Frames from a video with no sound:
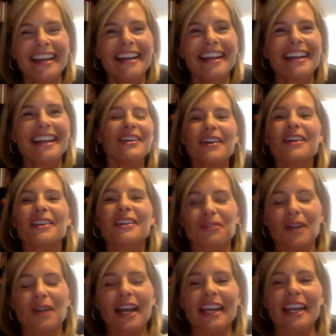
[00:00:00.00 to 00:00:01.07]
No,
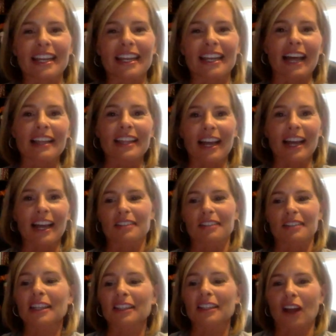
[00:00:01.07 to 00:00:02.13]
you're right, and I
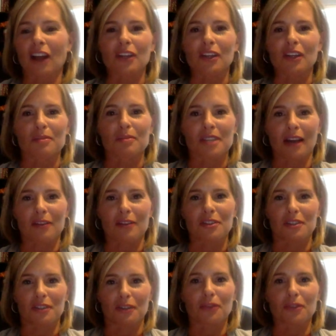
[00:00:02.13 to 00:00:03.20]
think a lot of it comes down
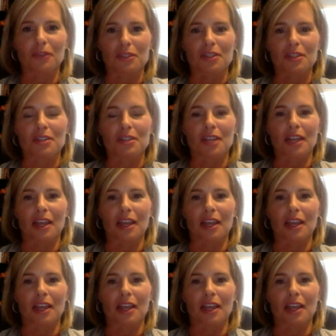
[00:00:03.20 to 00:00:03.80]
to differences